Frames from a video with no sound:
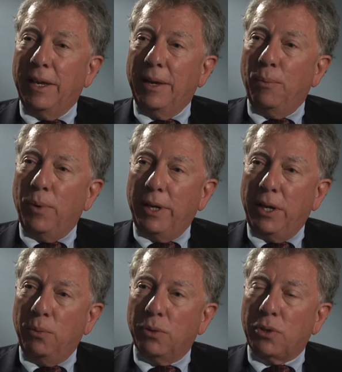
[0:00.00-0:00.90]
When
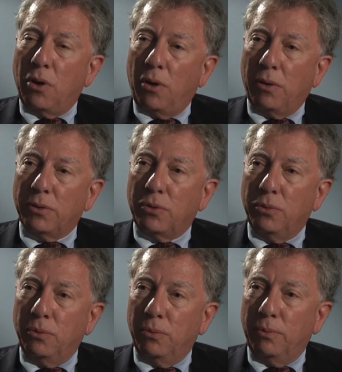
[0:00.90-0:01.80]
he was called
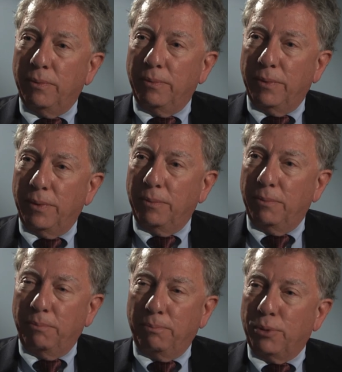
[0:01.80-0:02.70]
to
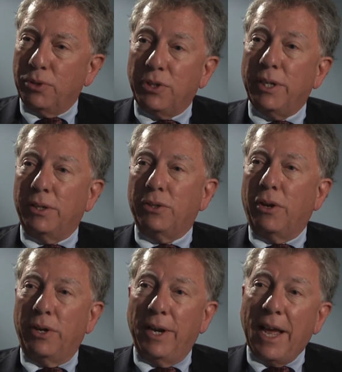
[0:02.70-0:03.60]
present
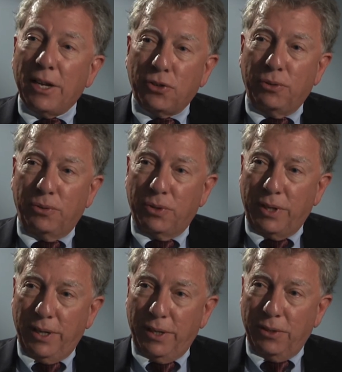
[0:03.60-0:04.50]
on a national
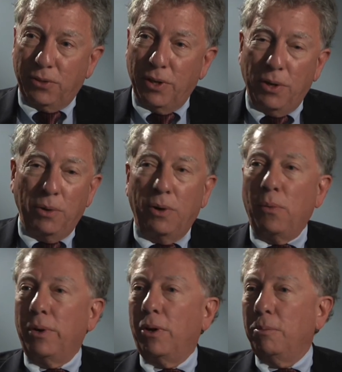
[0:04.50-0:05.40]
stage,
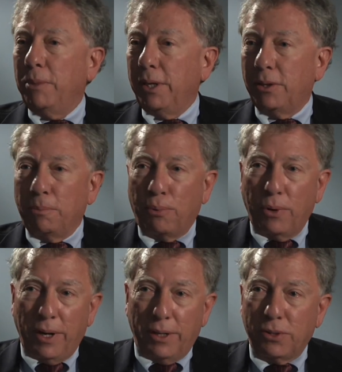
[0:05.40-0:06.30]
going on Meet the
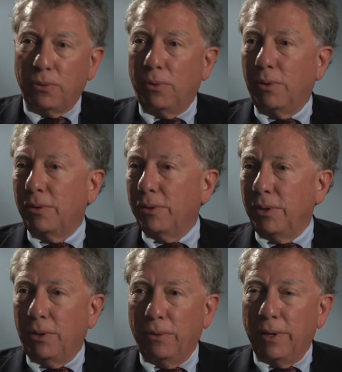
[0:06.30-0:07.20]
Press or,
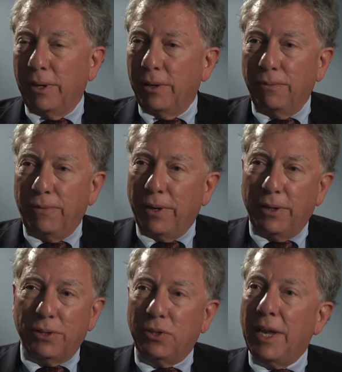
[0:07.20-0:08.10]
you know,
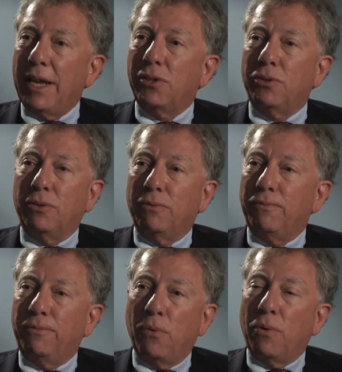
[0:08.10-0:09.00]
various national
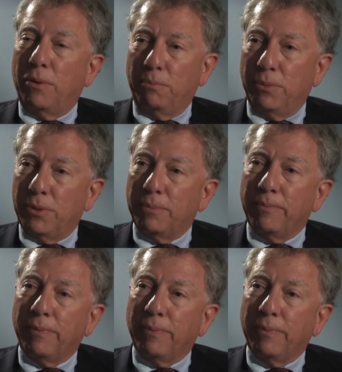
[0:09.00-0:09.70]
forums,